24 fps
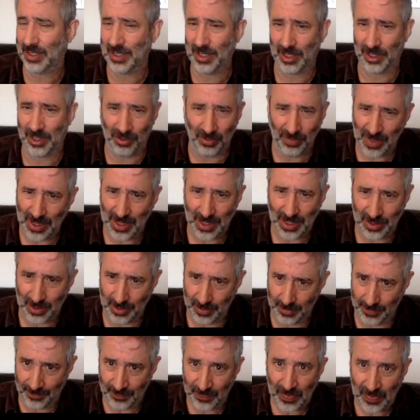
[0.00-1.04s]
of
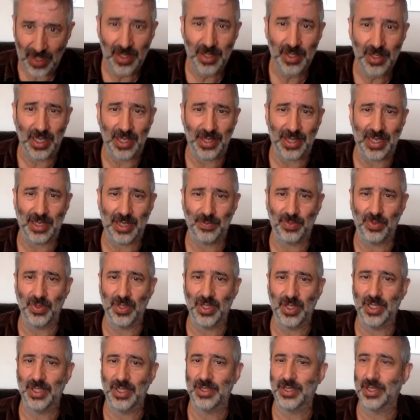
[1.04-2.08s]
communism at that point
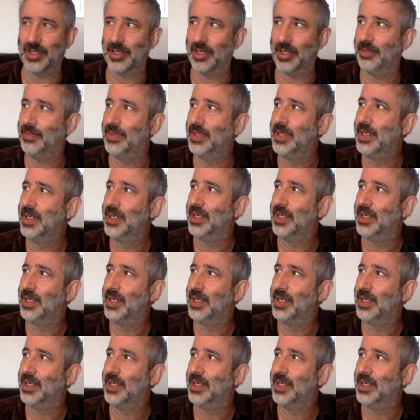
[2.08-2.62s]
in time,